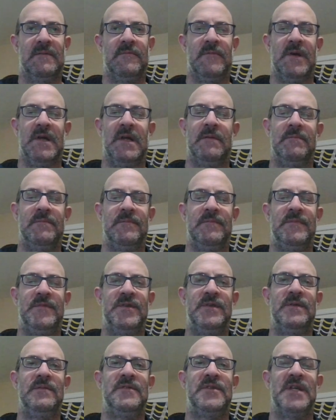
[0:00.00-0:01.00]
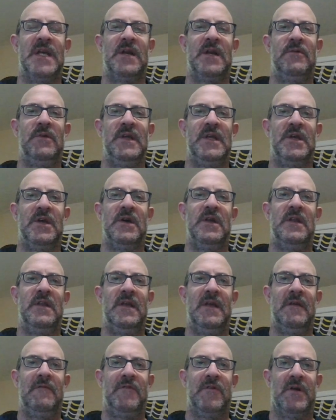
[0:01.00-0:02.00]
Well, generally
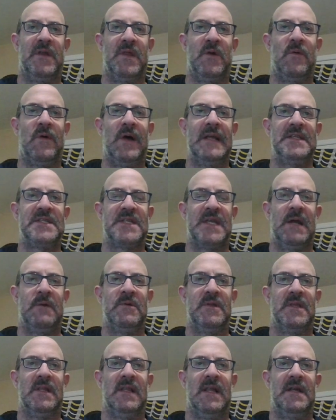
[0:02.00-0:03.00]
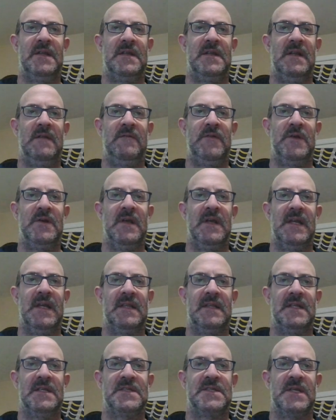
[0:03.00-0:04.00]
good if you're on the white side with the London, if you can
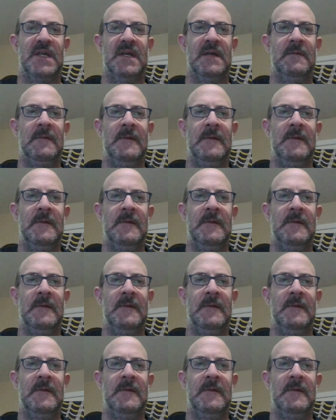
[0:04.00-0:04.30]
get this